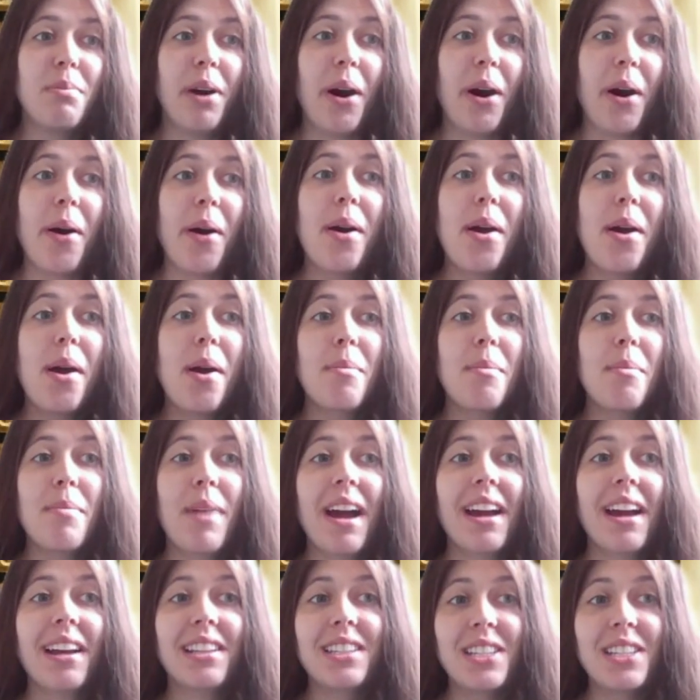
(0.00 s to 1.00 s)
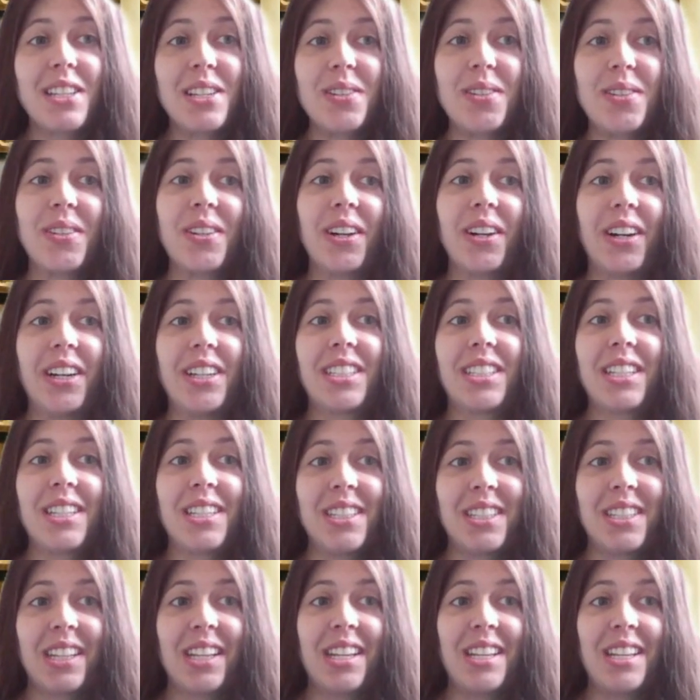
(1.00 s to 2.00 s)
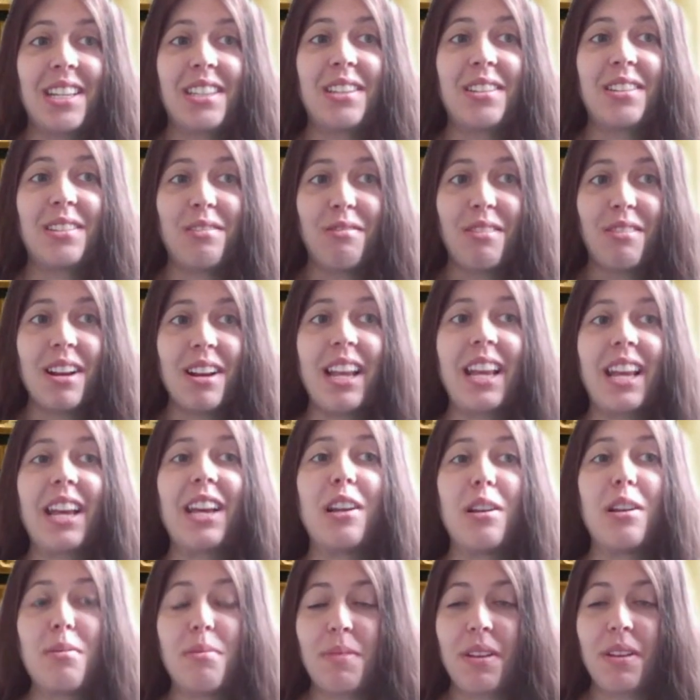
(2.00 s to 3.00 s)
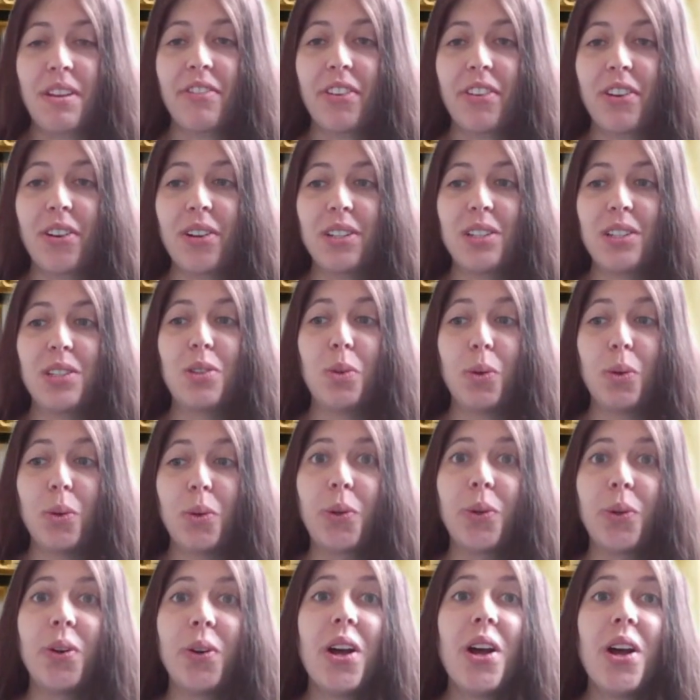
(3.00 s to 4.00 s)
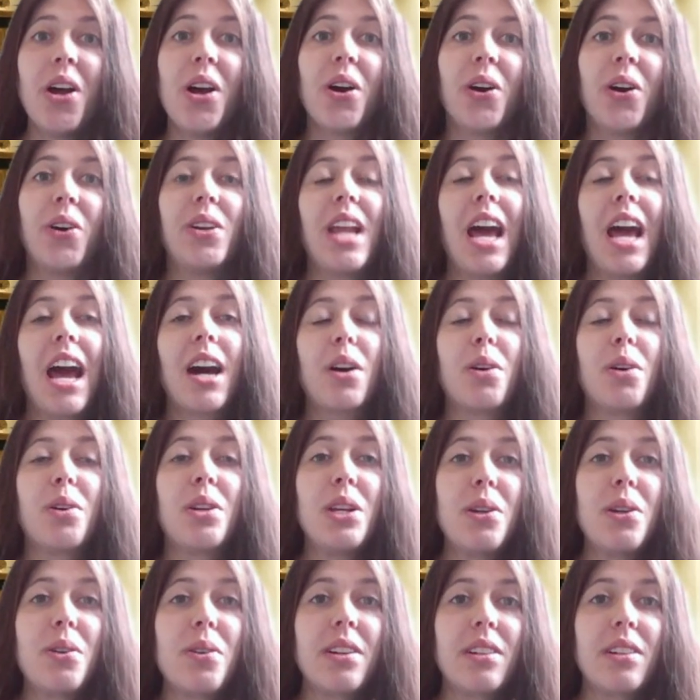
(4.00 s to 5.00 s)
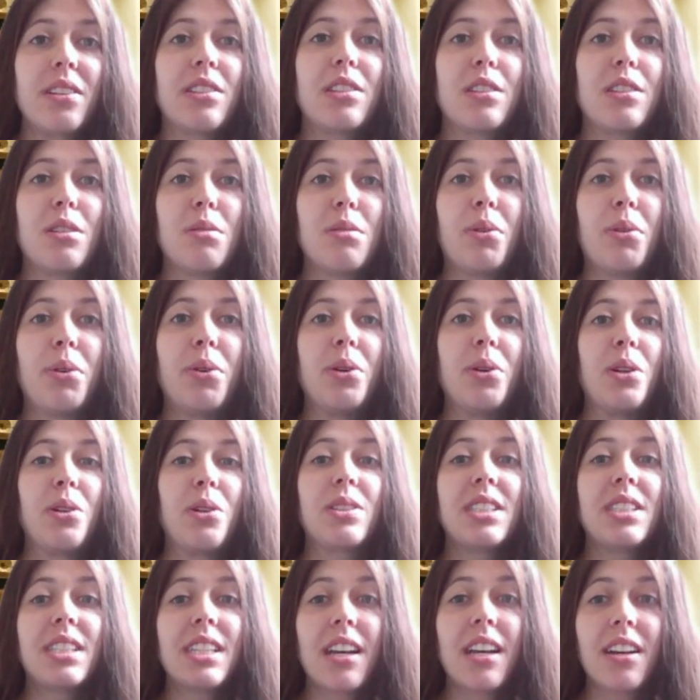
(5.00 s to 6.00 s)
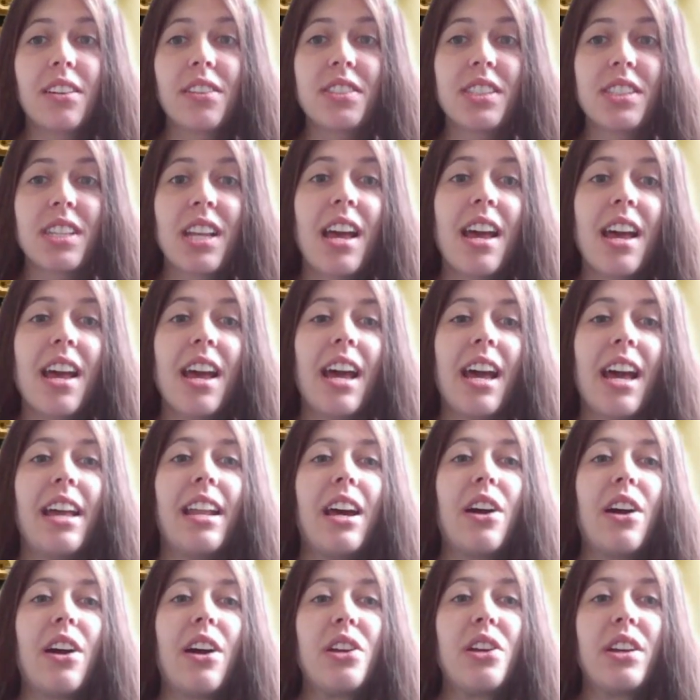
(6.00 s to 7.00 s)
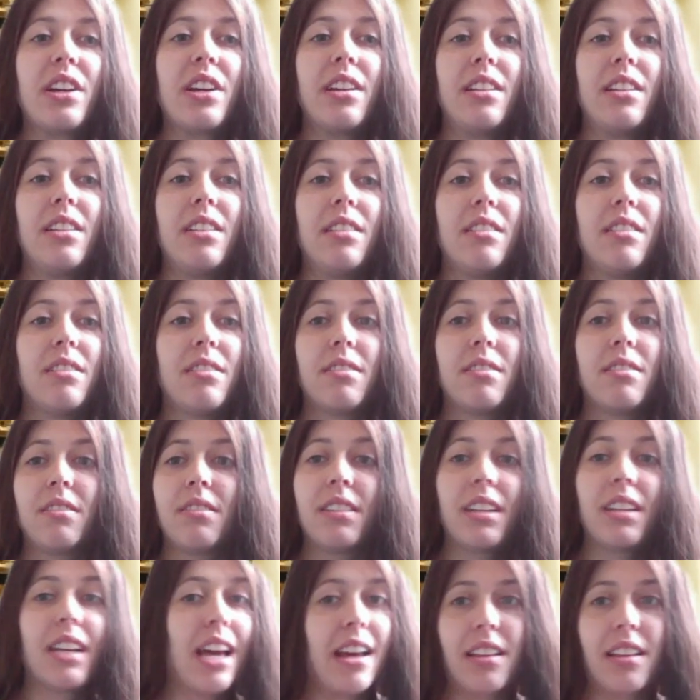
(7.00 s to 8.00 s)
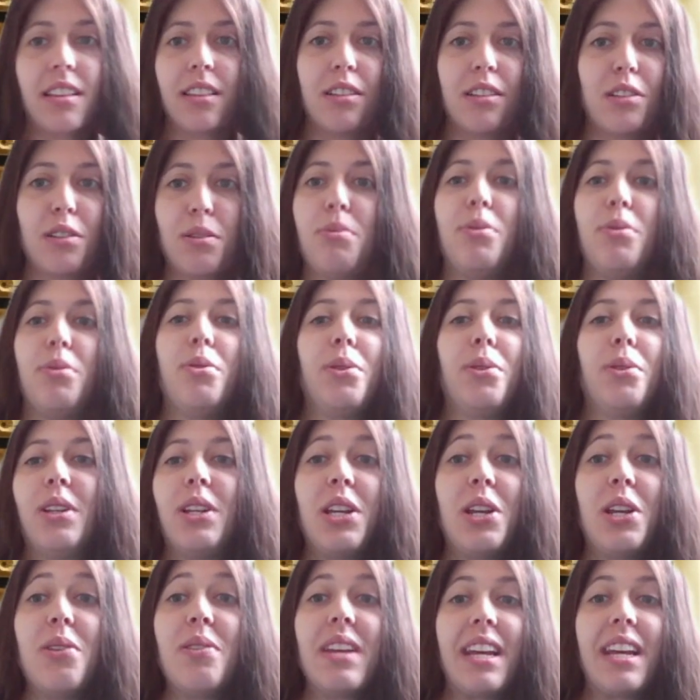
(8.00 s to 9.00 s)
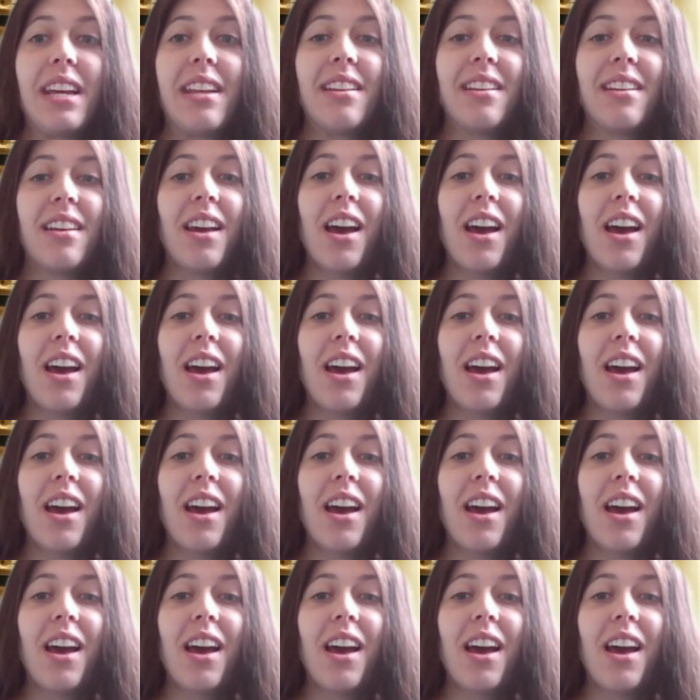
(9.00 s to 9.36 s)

But back to you guys because this is really going to be focused all on how you can support yourselves and how you can get the support that you need.